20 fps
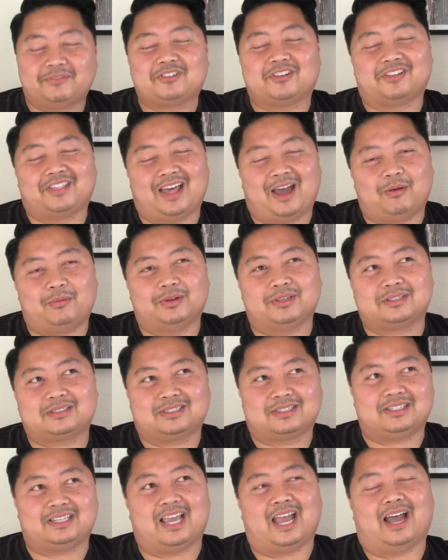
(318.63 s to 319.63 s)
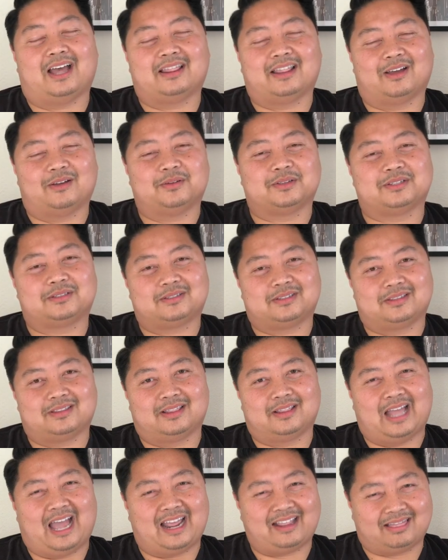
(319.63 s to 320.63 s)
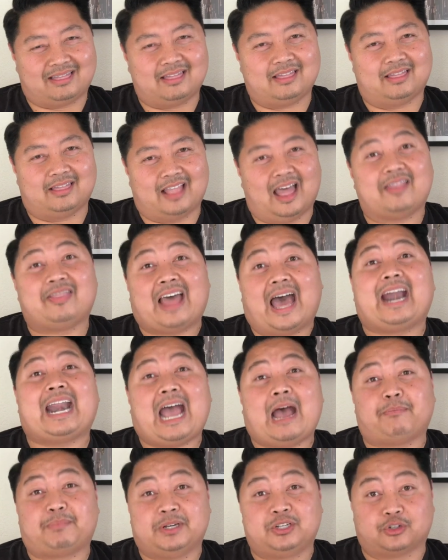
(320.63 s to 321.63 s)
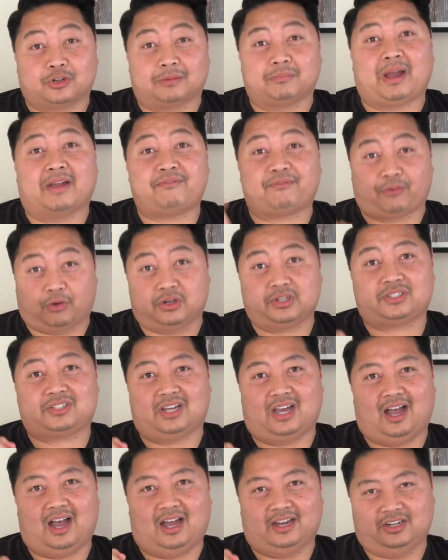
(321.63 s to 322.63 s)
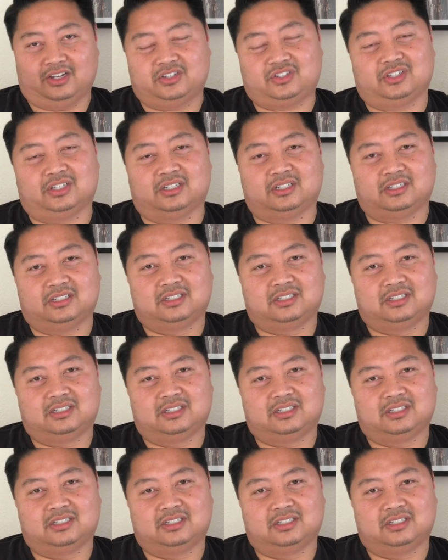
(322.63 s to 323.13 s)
So that was, yeah, that was that, happened during my first audition.